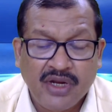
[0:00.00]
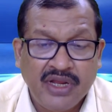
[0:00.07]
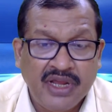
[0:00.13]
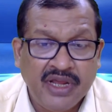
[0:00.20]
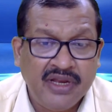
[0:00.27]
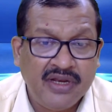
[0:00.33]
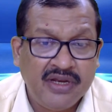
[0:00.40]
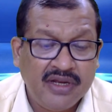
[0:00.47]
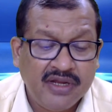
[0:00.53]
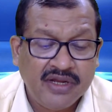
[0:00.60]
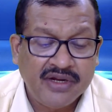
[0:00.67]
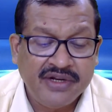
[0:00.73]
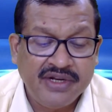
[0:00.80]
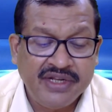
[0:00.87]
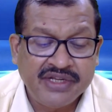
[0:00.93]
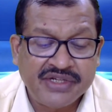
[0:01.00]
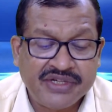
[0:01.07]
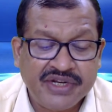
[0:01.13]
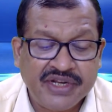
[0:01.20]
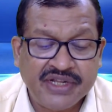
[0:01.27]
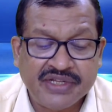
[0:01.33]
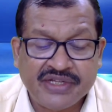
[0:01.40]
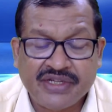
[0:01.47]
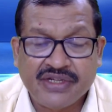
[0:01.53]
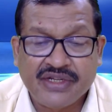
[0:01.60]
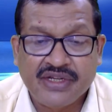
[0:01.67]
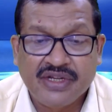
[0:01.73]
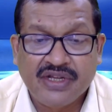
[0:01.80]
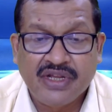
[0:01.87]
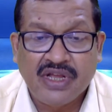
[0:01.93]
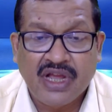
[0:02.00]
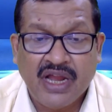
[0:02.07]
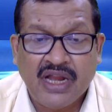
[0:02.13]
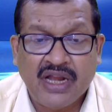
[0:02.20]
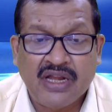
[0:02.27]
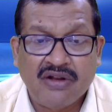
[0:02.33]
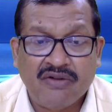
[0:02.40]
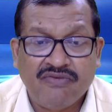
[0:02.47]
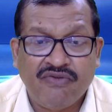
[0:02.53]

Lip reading: in distress and